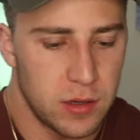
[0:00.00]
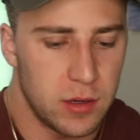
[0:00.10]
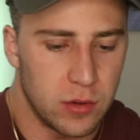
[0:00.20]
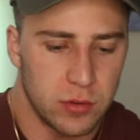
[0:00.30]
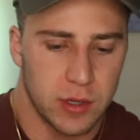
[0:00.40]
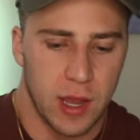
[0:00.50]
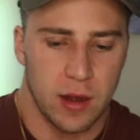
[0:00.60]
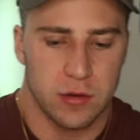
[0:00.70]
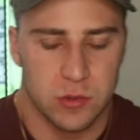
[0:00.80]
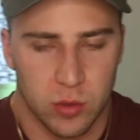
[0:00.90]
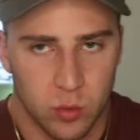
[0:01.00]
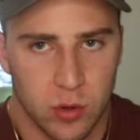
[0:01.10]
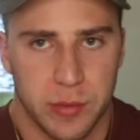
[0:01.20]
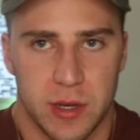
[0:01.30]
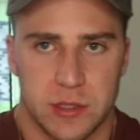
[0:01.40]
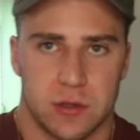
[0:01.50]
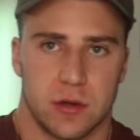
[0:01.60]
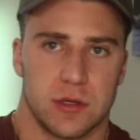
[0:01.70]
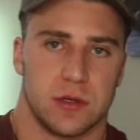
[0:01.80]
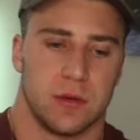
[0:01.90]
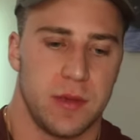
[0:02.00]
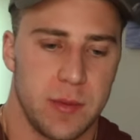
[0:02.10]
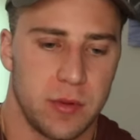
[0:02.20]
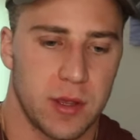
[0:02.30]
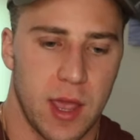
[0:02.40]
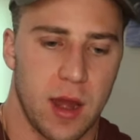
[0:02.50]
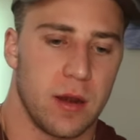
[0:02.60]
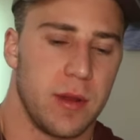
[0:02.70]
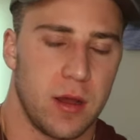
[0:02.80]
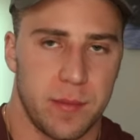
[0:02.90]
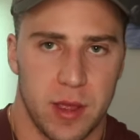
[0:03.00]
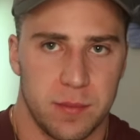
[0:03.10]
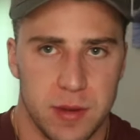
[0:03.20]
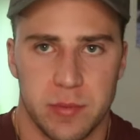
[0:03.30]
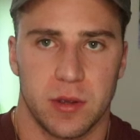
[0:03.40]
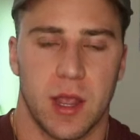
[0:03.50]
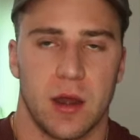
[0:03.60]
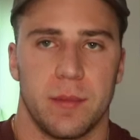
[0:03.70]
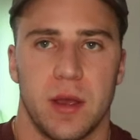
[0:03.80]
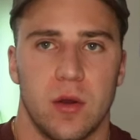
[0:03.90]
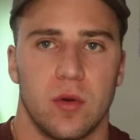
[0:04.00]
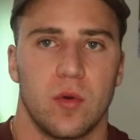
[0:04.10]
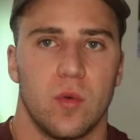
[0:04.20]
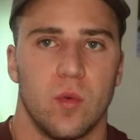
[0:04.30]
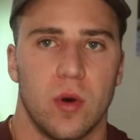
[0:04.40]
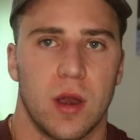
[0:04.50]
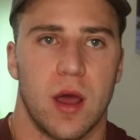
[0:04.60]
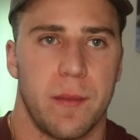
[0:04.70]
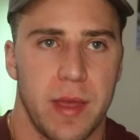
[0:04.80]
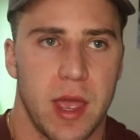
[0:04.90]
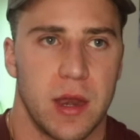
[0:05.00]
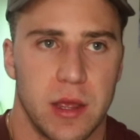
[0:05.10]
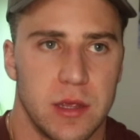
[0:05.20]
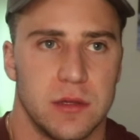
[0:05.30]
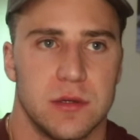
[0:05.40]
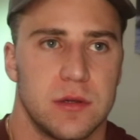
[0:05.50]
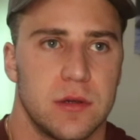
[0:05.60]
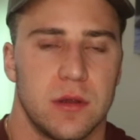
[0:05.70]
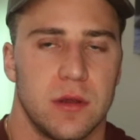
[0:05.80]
No one cares what a woman is or isn't. People care about men. People care about what a man is.